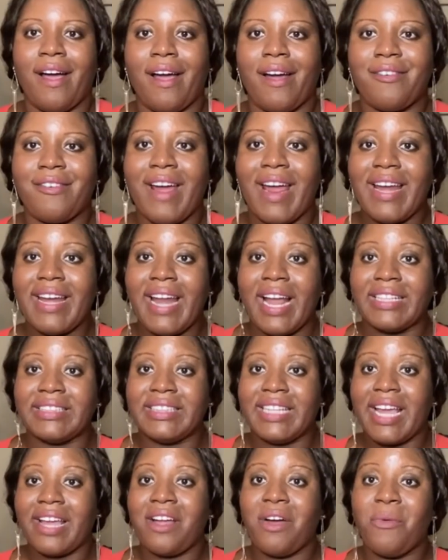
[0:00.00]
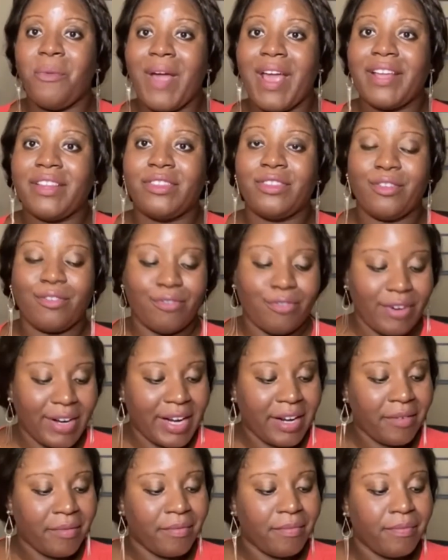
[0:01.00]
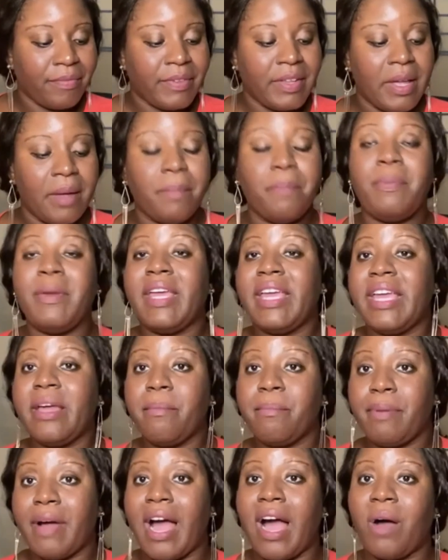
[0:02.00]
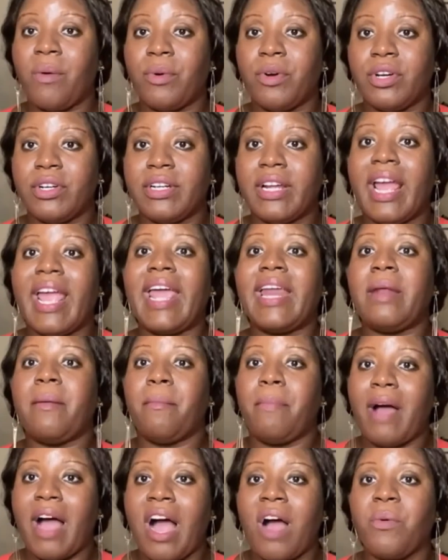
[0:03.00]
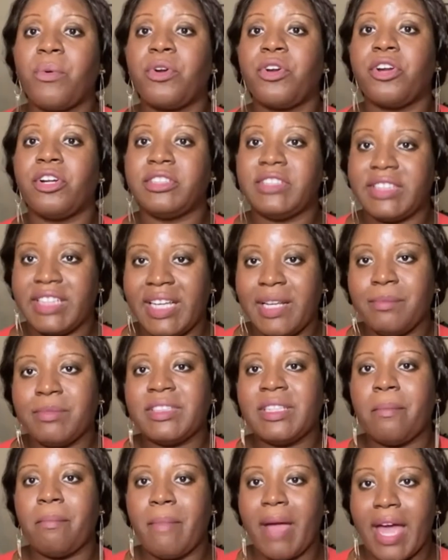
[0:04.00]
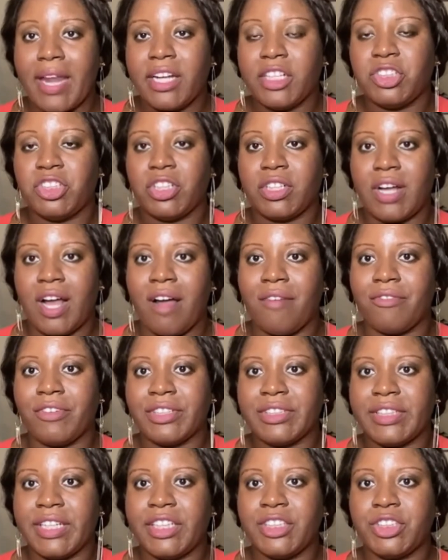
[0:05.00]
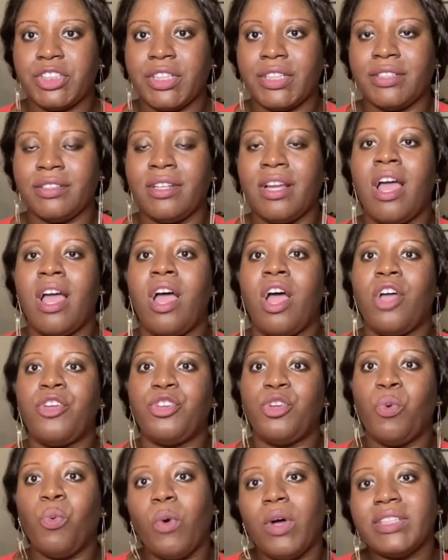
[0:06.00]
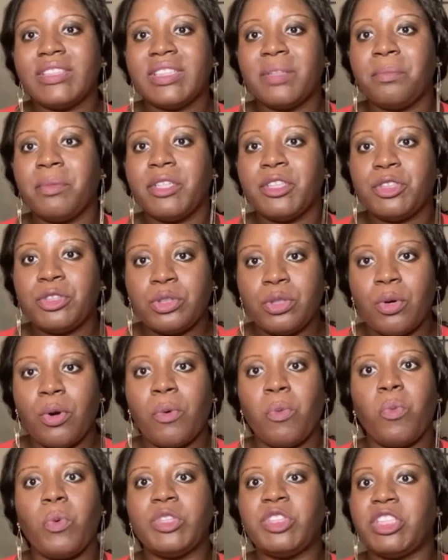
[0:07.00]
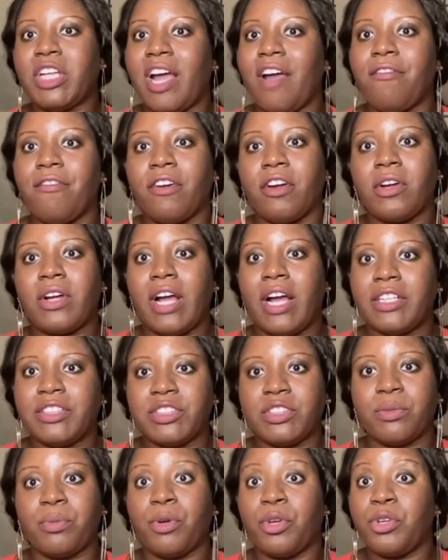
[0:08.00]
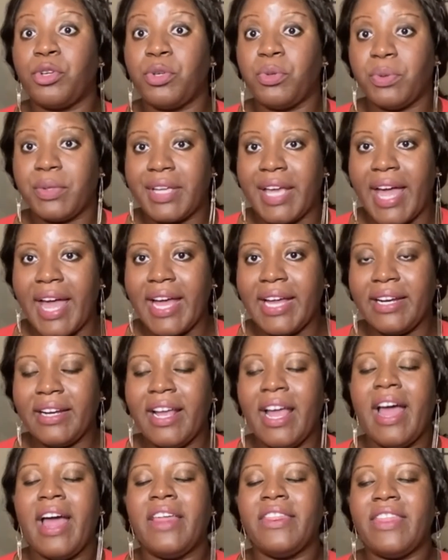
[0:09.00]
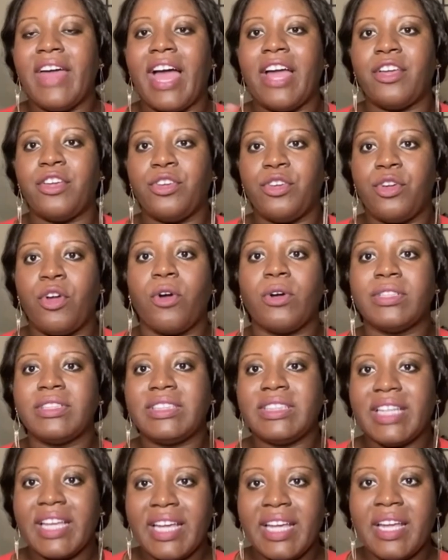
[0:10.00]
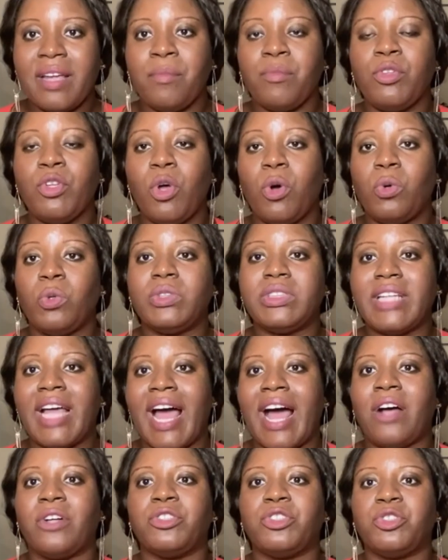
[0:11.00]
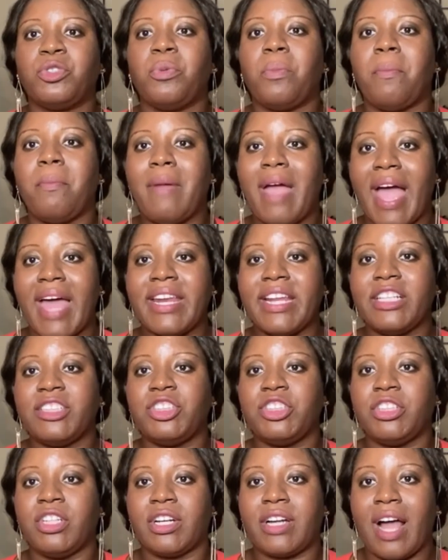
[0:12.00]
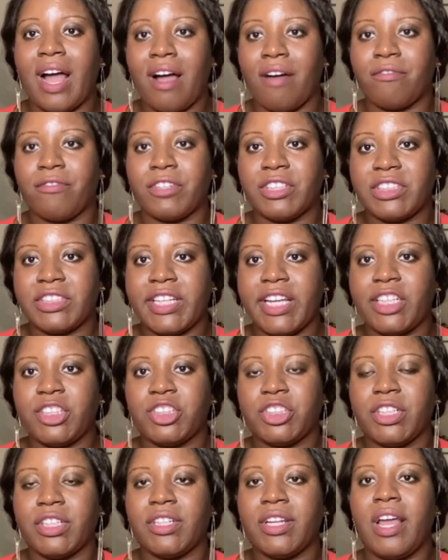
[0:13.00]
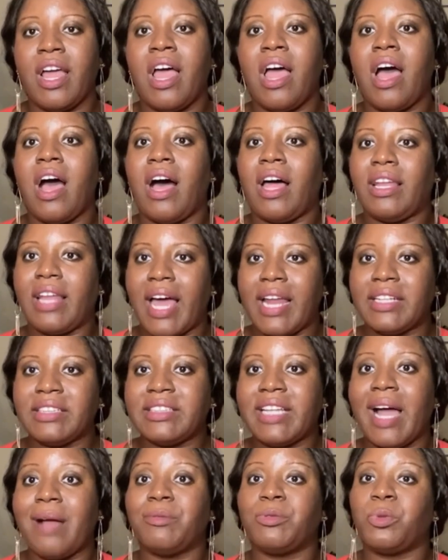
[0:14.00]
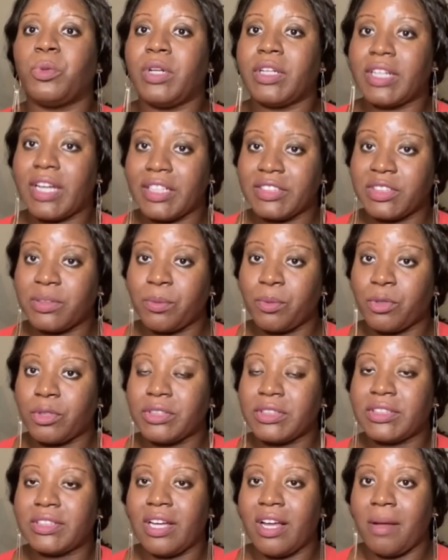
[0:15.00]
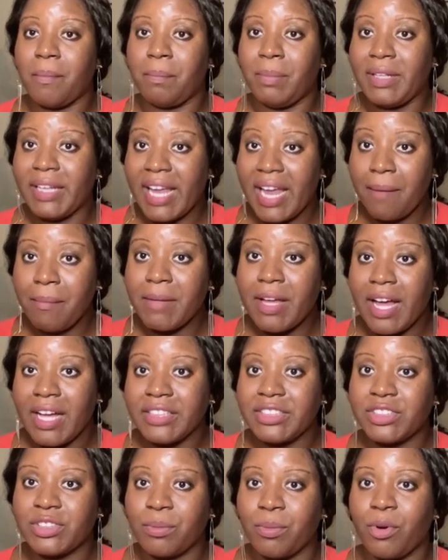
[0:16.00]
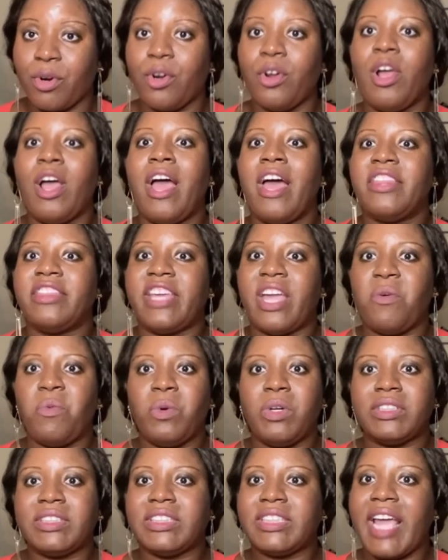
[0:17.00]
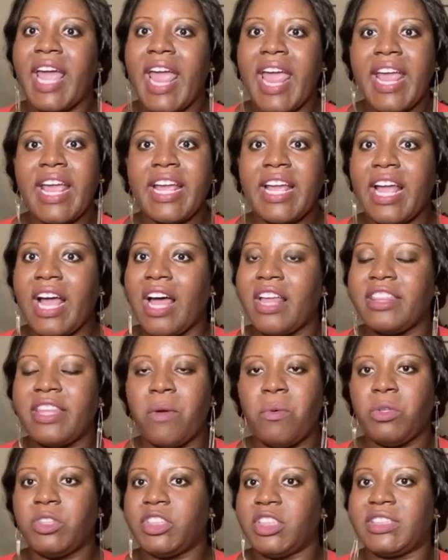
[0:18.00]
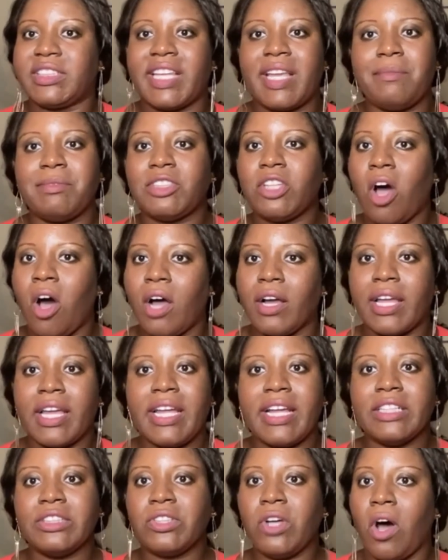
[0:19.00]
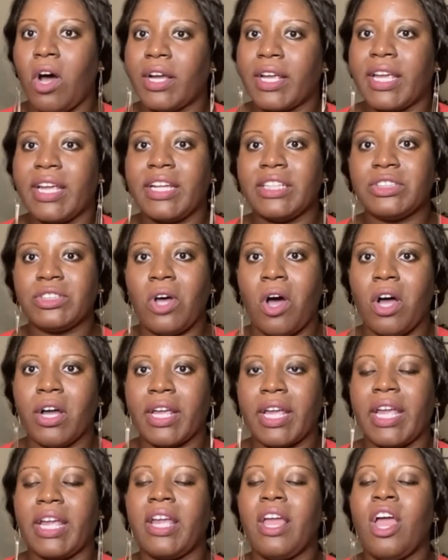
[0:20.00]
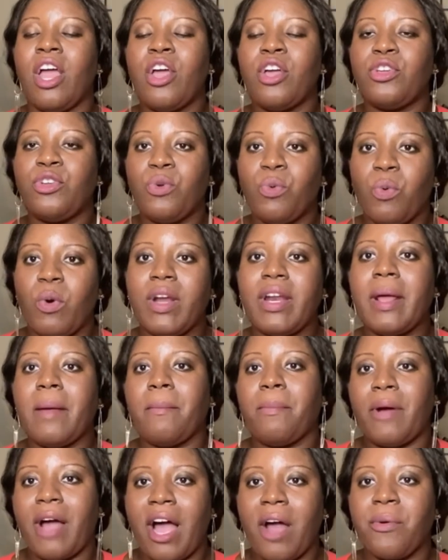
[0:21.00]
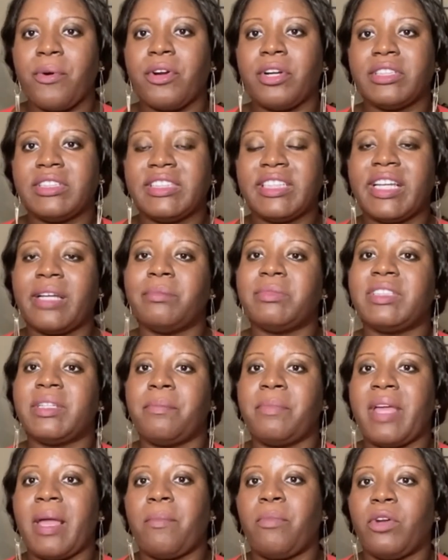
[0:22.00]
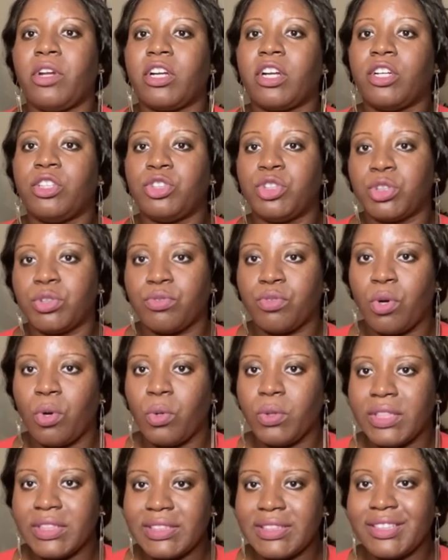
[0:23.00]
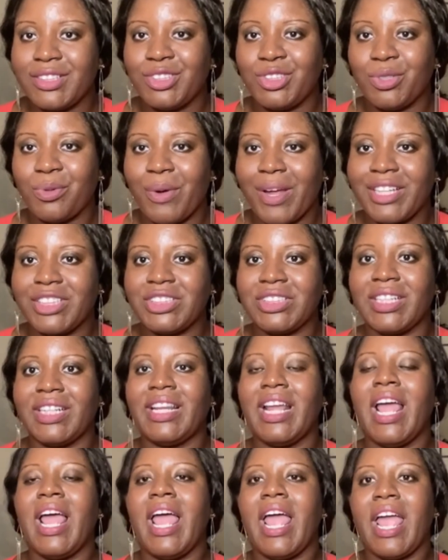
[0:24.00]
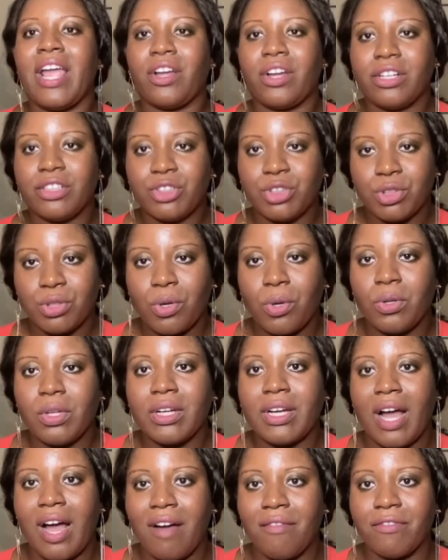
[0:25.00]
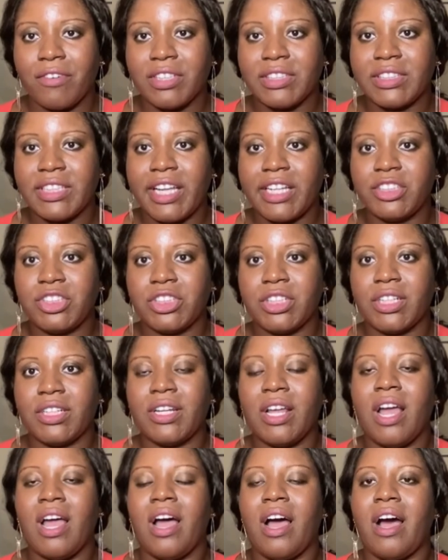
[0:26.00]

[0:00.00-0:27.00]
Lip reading: All right, now takeaway 3. Be empowered and empower your team to manage the conversation. You want to be sure whichever customer you get, that your team knows how to manage the conversation. A lot of times when a customer is a blame customer, they will just keep talking and talking and talking. You want to empower your team to be able to control the situation and control the conversation.